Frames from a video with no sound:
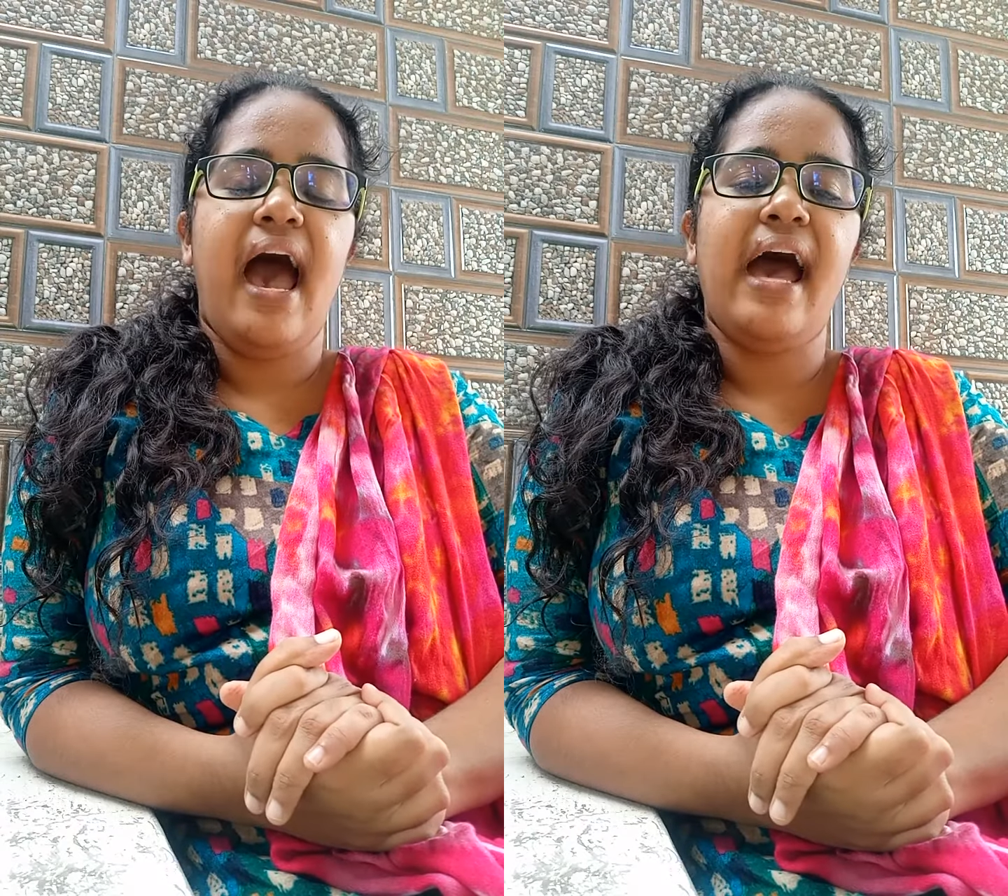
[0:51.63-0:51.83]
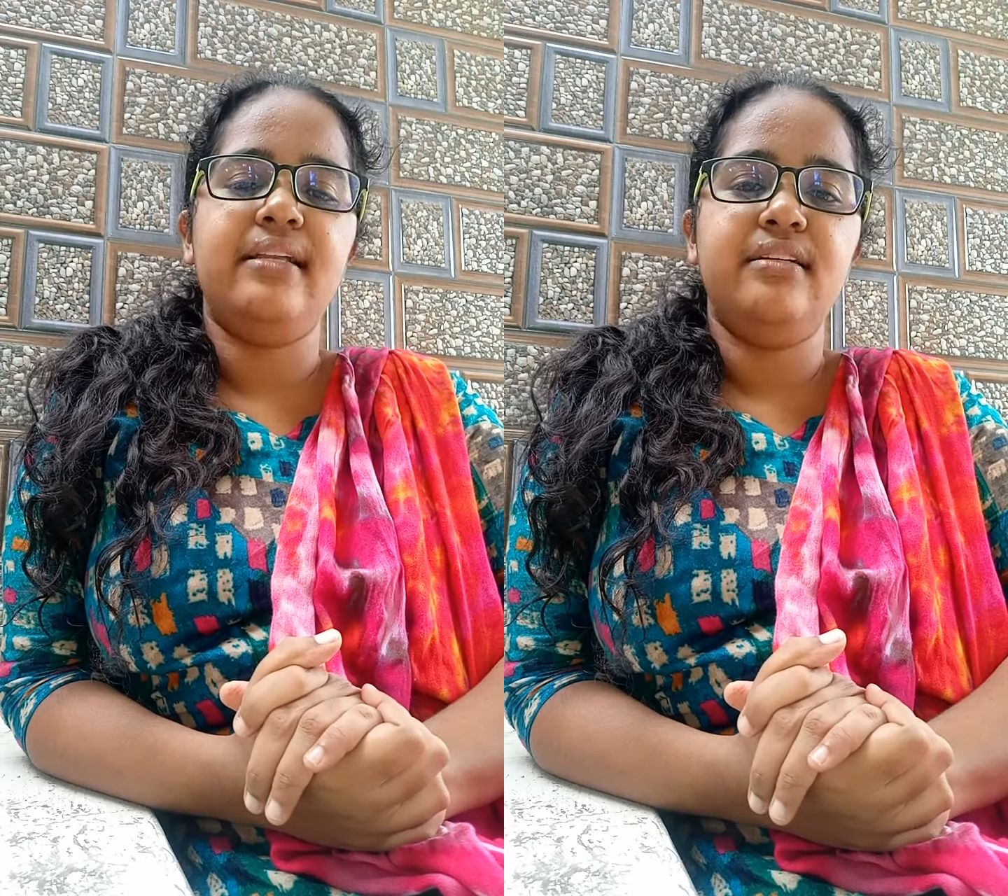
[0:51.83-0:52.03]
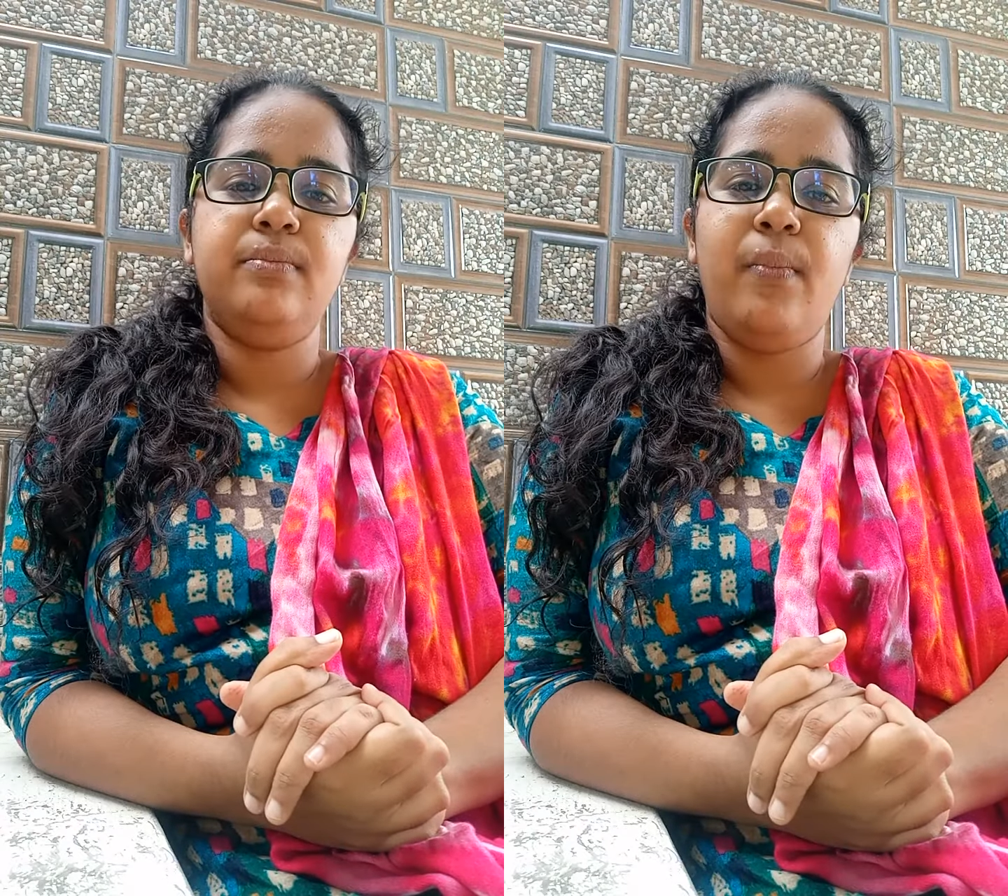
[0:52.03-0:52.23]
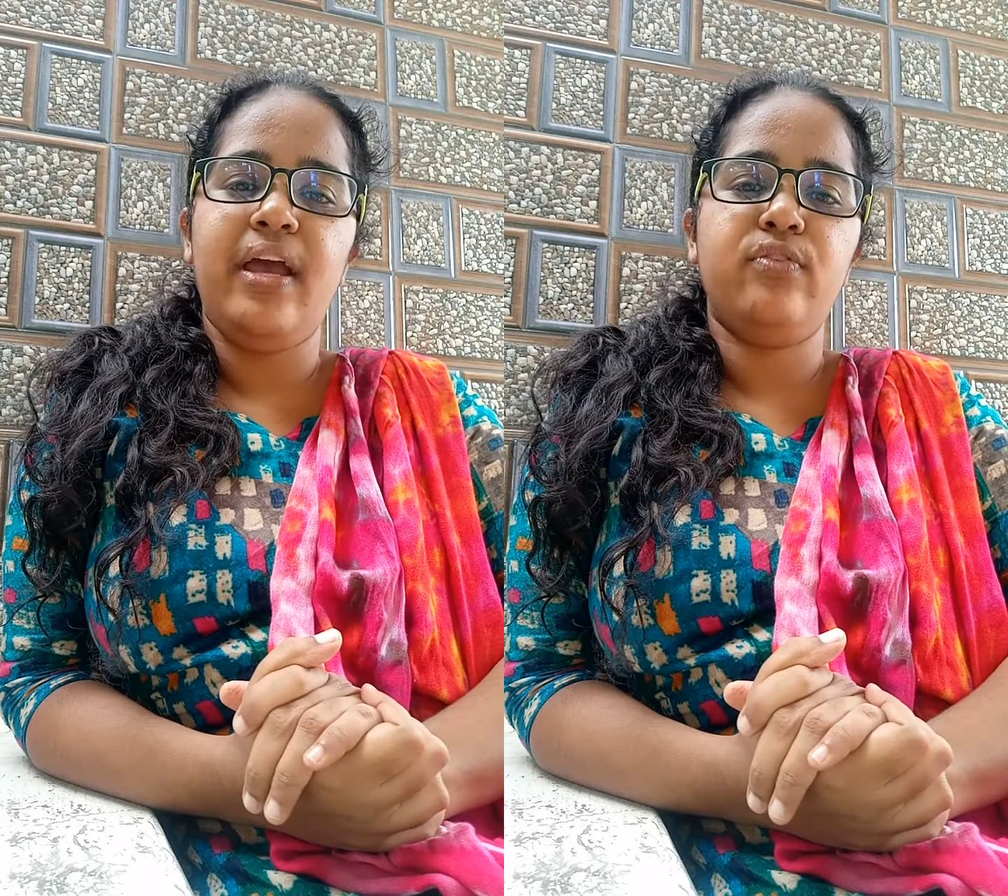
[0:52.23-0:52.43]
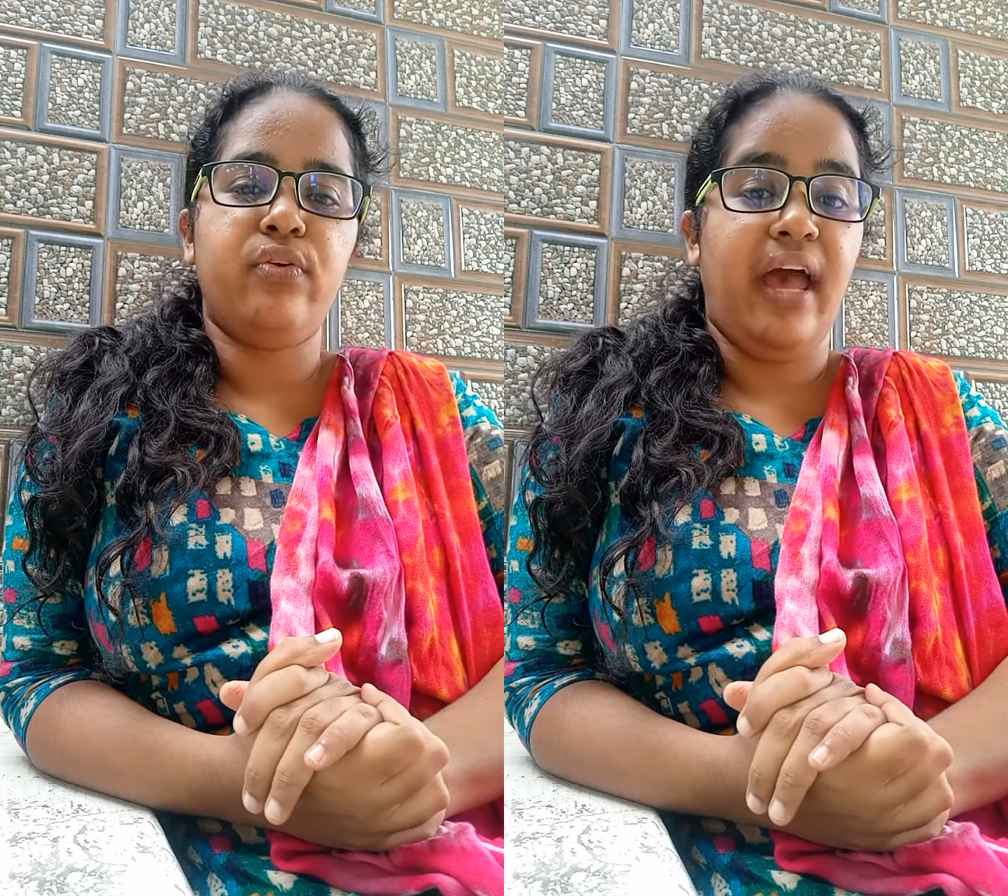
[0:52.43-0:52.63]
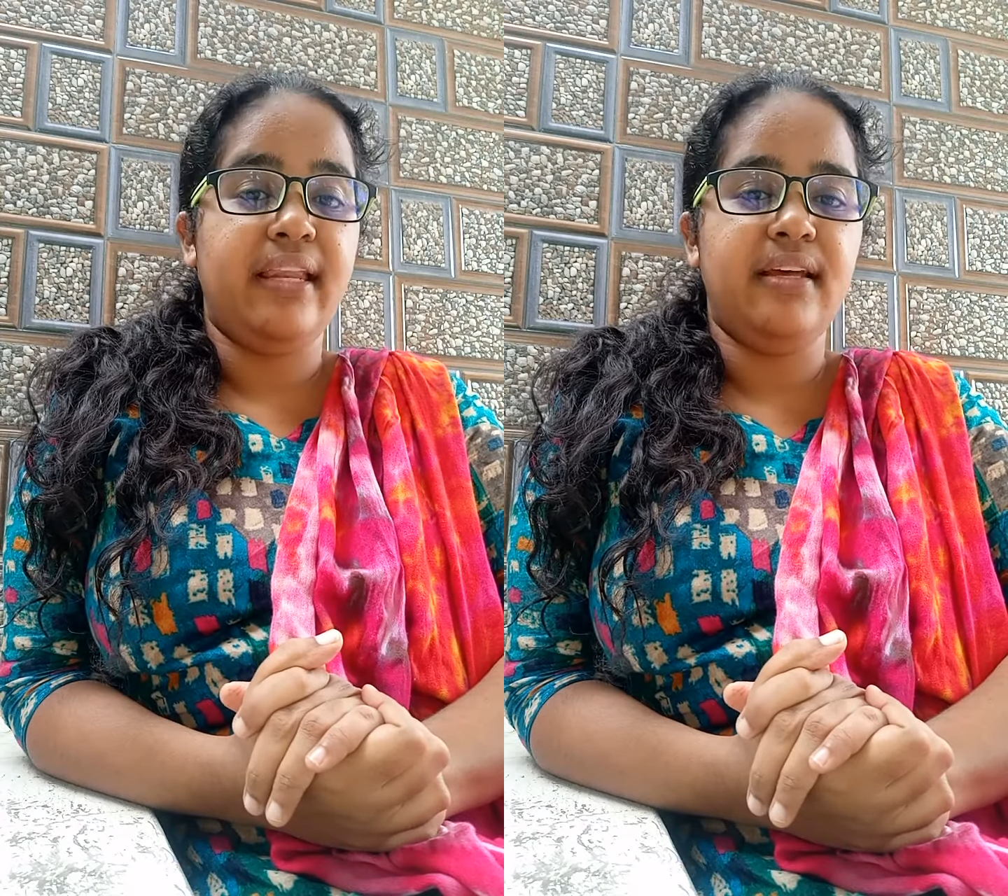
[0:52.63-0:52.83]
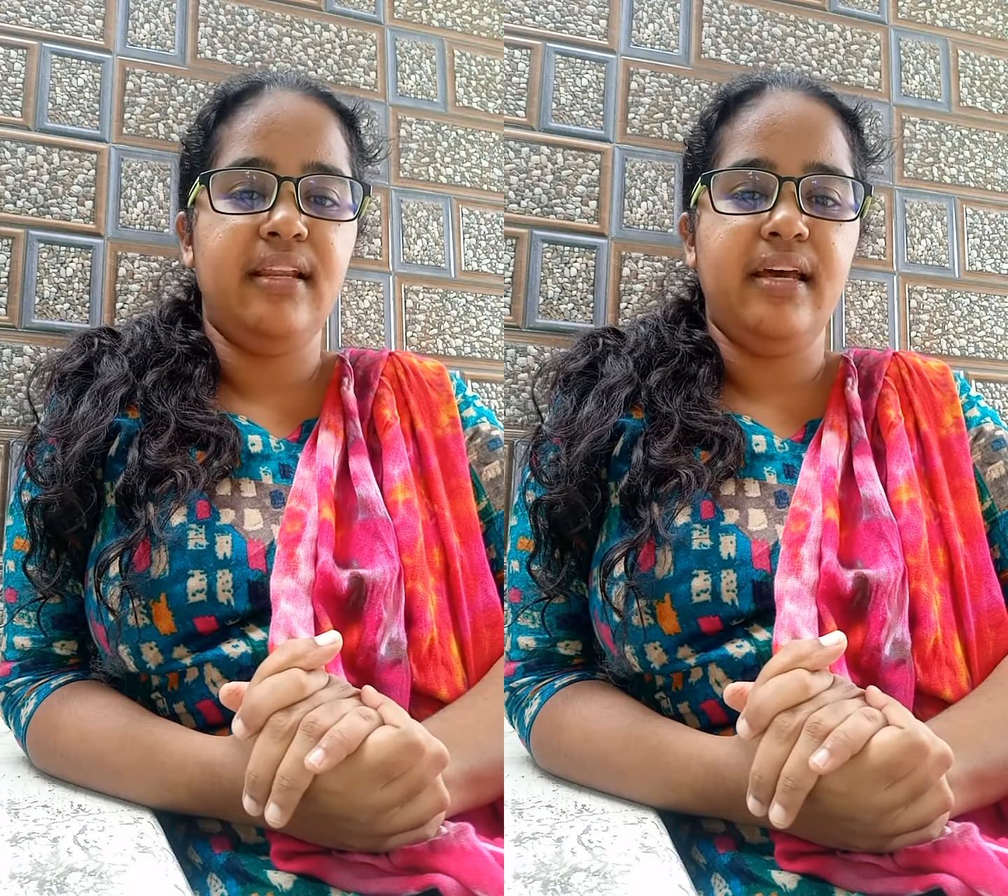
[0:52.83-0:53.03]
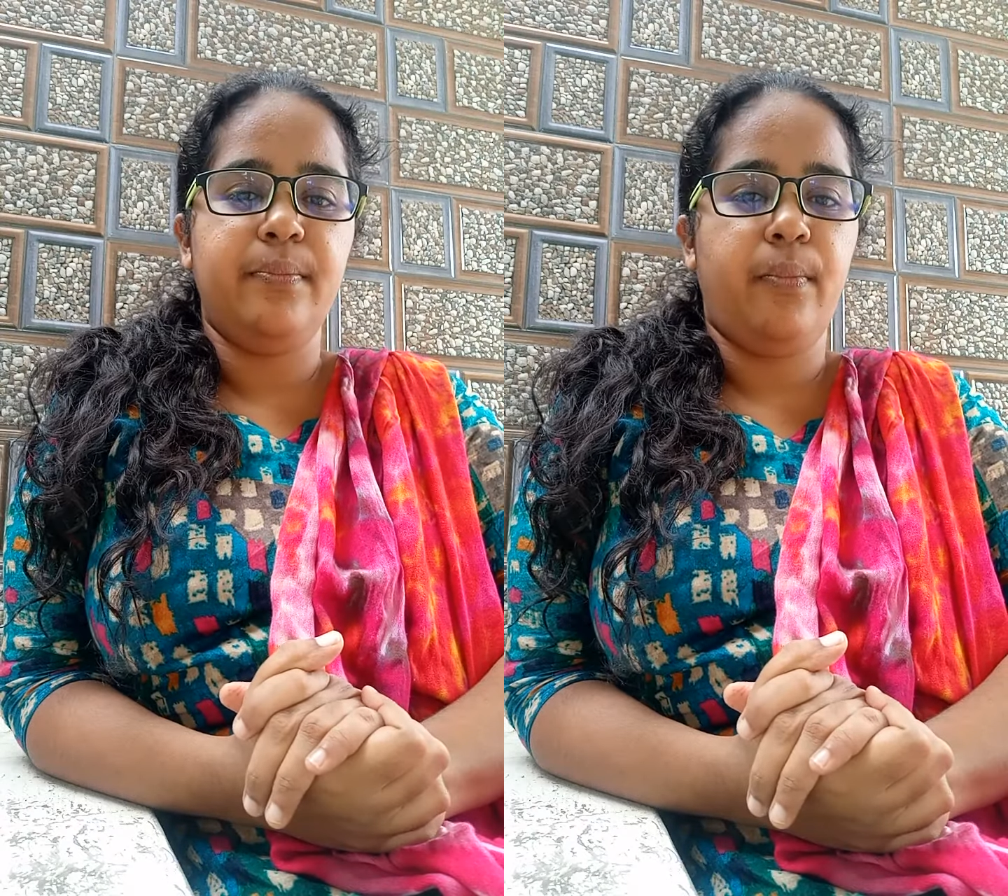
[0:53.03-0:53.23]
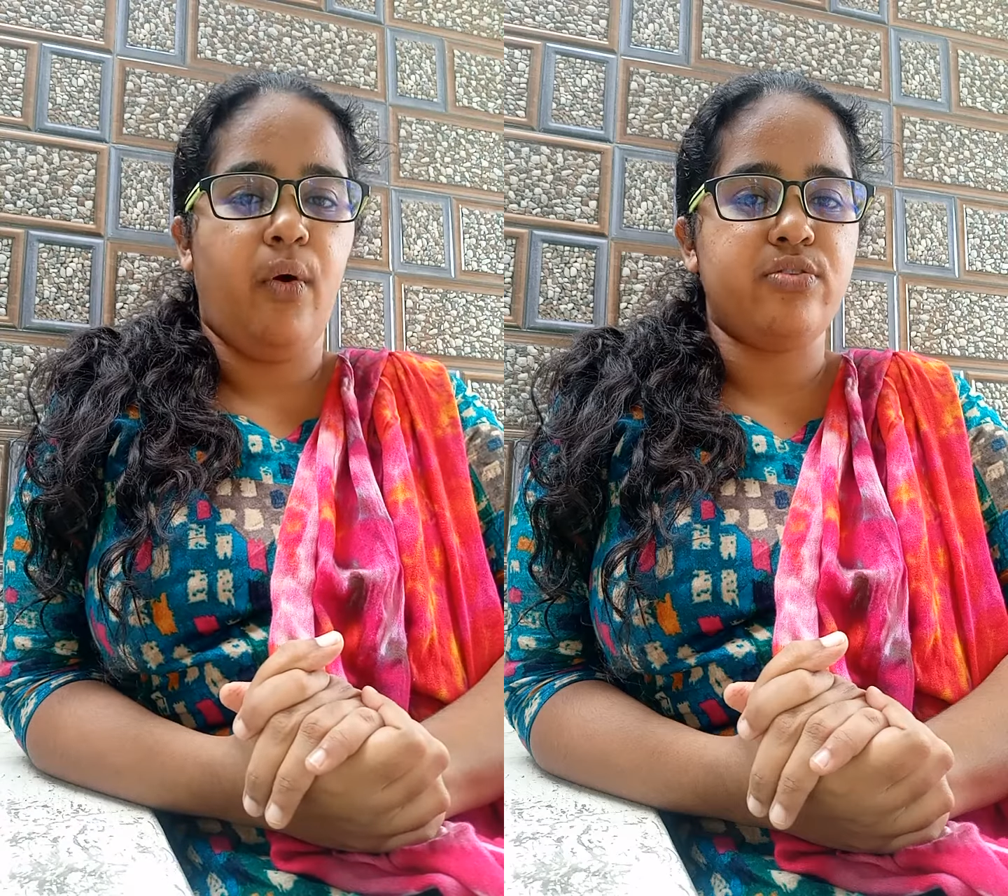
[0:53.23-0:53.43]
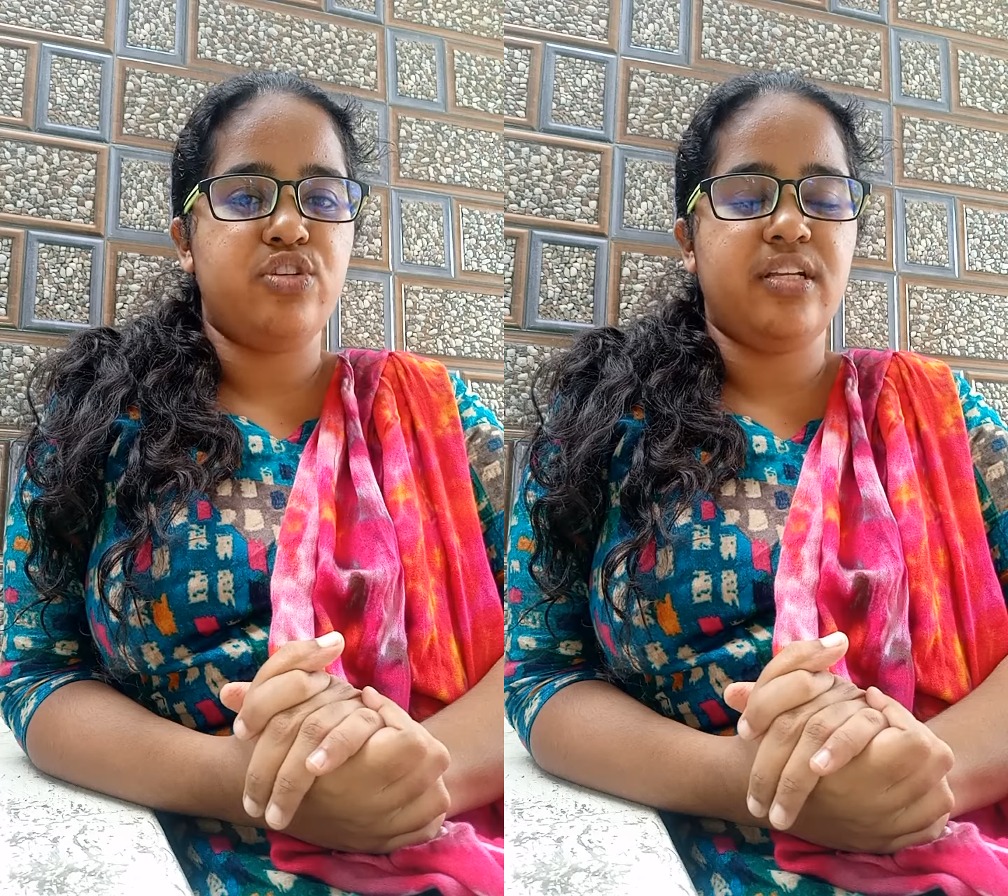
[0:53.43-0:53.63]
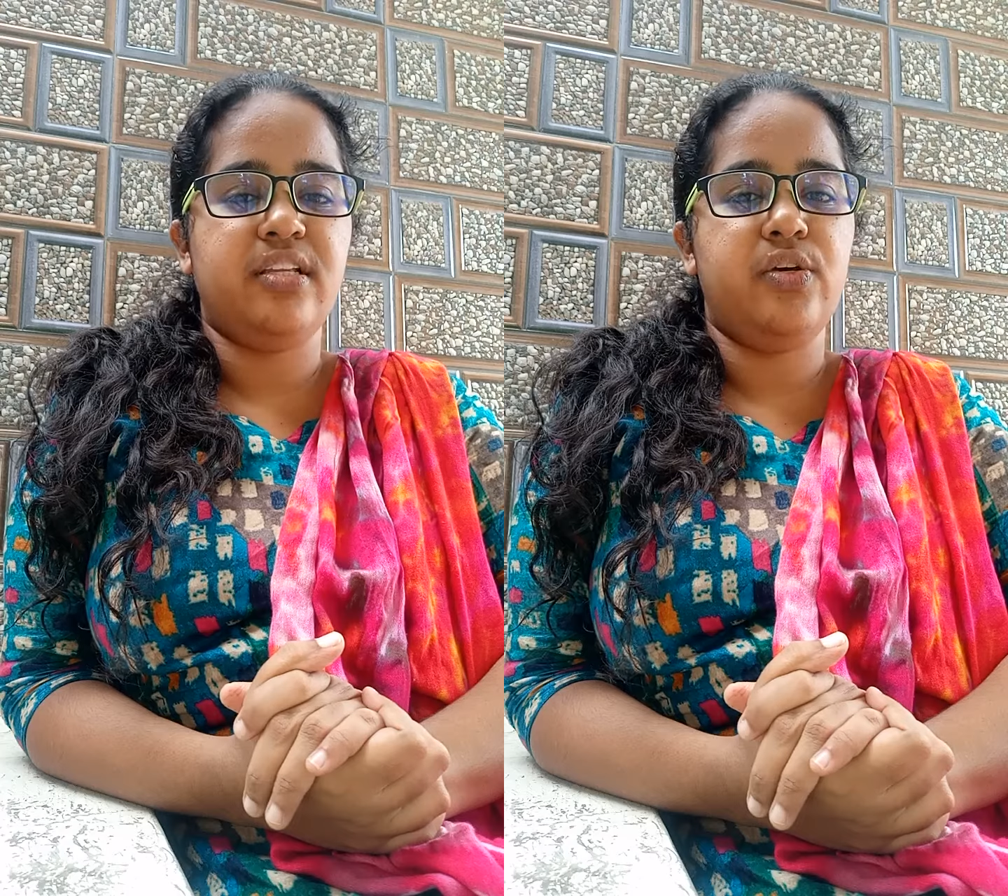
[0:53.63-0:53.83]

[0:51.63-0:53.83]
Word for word: I did my final year project